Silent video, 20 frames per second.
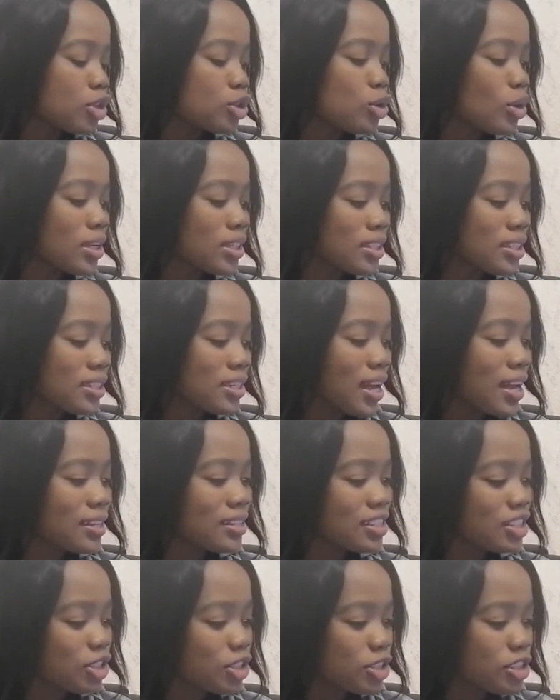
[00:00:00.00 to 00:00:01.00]

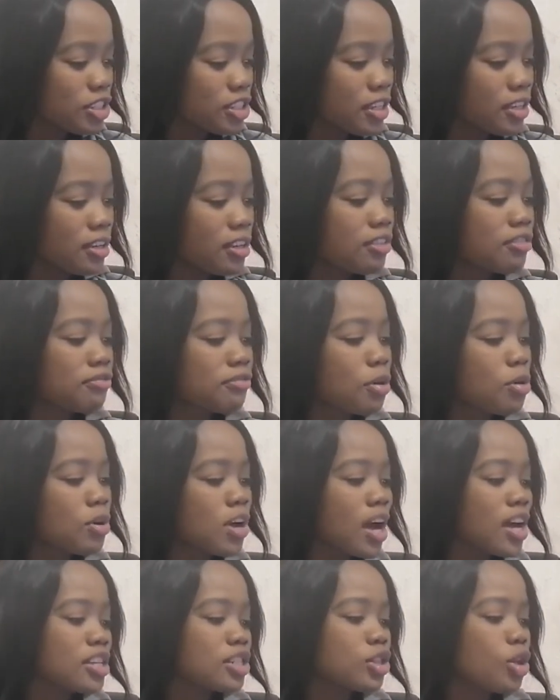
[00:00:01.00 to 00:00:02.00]
29, still single,
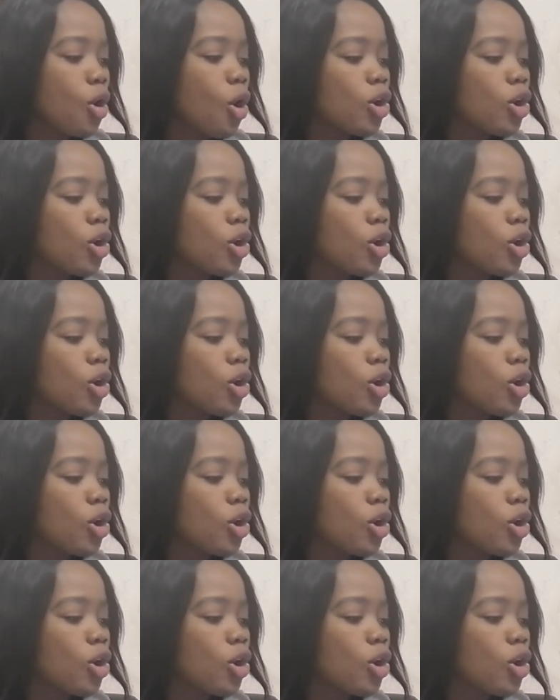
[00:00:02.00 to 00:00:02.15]
focused